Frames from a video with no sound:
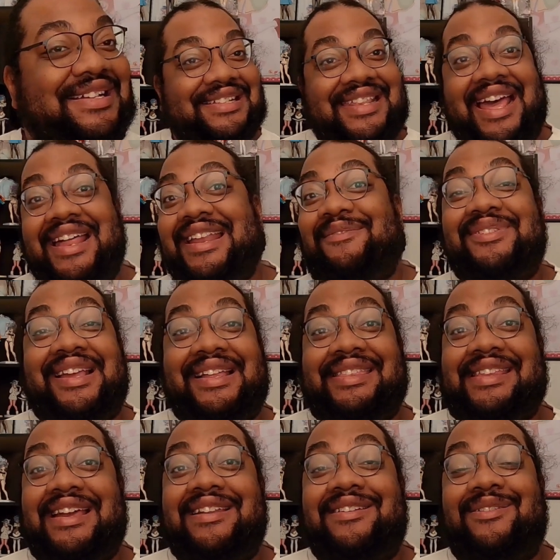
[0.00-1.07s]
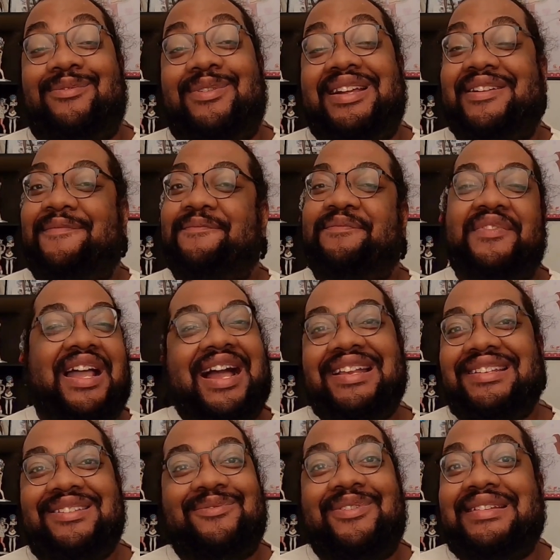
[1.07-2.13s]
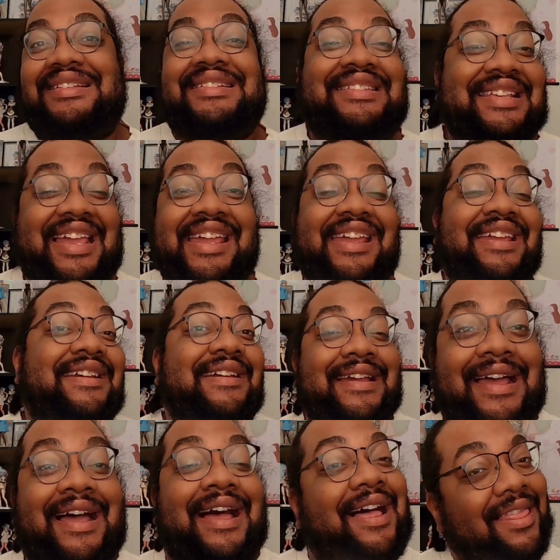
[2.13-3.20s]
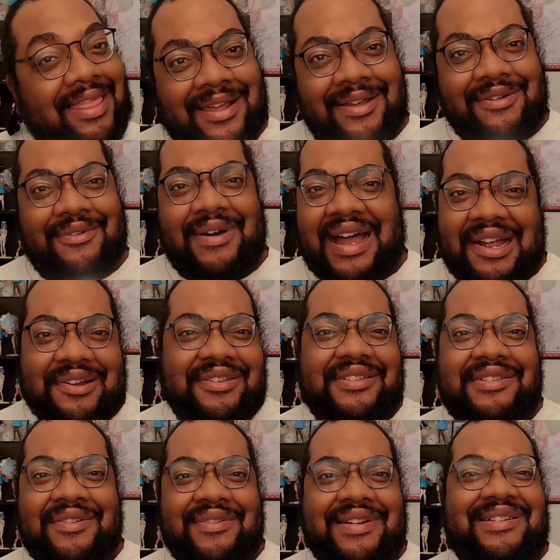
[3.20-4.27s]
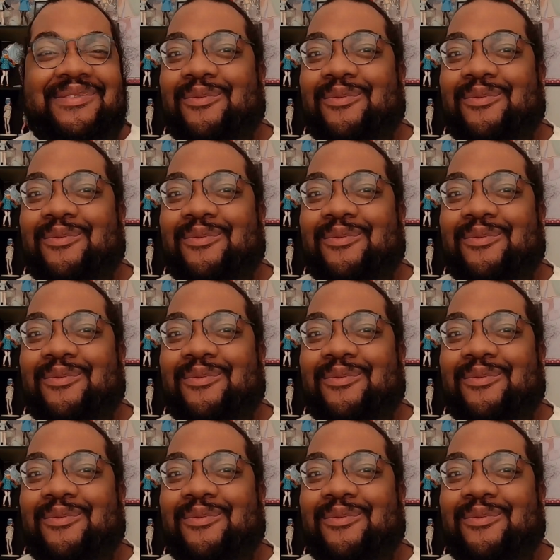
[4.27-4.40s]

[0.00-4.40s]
Now that we got that out of the way, I just wanted to say hello. How are you doing?